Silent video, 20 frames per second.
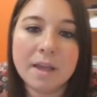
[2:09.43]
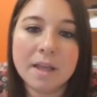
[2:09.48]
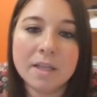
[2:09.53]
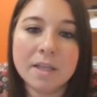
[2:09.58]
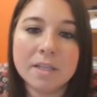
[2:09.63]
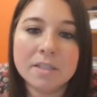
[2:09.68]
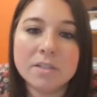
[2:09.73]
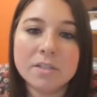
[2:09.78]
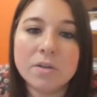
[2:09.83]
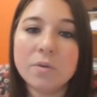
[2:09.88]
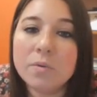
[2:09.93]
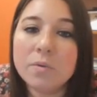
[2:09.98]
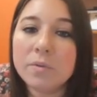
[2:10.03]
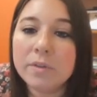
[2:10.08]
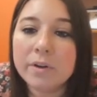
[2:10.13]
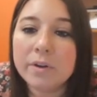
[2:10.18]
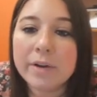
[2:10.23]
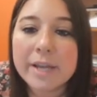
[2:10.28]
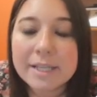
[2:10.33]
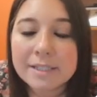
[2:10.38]
So
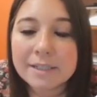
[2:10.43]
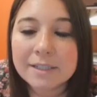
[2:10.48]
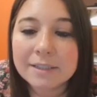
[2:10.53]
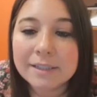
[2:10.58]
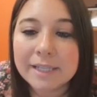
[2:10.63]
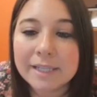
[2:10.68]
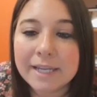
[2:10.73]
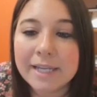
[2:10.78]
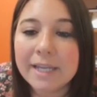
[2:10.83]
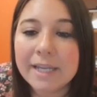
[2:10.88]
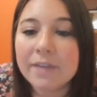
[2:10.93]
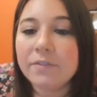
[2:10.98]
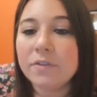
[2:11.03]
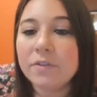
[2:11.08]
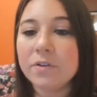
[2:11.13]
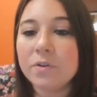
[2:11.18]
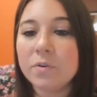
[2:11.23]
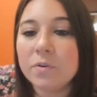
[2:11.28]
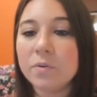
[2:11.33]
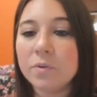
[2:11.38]
there is a link if
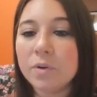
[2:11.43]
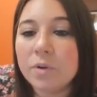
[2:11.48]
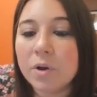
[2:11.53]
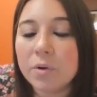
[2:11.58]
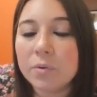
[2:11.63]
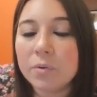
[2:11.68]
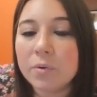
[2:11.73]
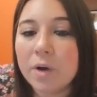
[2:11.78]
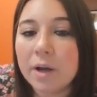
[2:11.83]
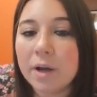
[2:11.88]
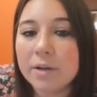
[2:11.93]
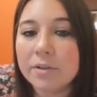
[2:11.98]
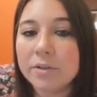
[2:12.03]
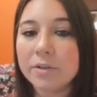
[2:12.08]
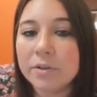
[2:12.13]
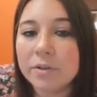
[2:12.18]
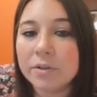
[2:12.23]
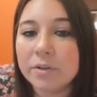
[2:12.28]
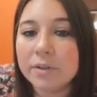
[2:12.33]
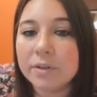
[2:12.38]
you go
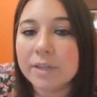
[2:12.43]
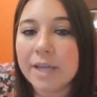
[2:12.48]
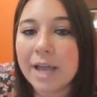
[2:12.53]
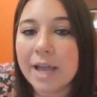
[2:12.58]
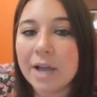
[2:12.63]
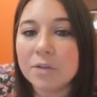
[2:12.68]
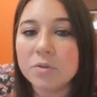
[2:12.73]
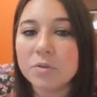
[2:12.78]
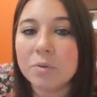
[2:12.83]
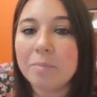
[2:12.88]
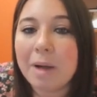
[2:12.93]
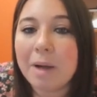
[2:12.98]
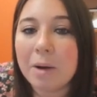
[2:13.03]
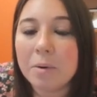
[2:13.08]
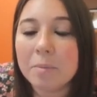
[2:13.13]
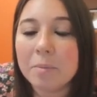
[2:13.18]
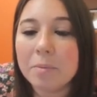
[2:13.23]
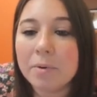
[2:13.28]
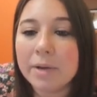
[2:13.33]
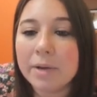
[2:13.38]
under the actual
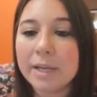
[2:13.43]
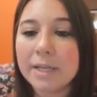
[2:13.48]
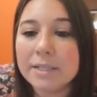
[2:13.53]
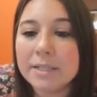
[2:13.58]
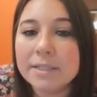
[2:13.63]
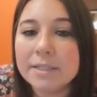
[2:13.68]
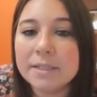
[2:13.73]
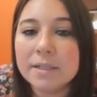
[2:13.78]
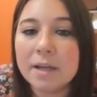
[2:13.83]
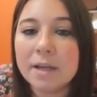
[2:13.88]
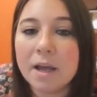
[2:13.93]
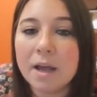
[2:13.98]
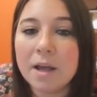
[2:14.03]
PowerPoint.